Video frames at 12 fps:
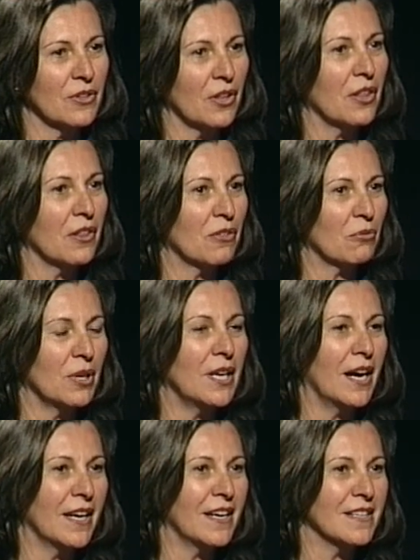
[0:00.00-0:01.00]
the three
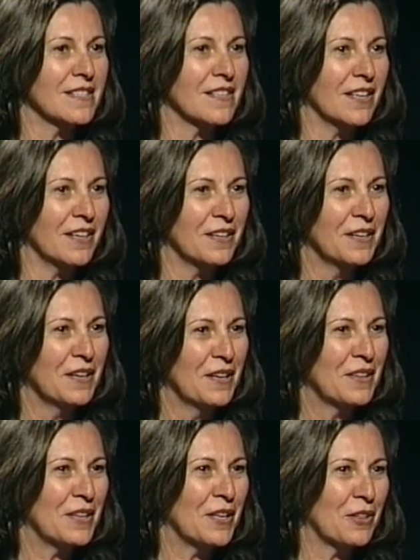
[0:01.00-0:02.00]
Yayas,
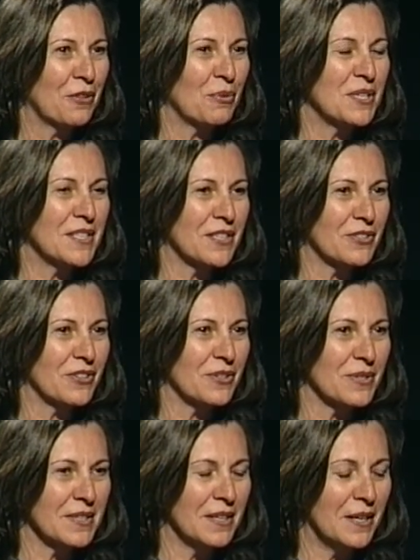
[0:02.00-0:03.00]
the three sisters,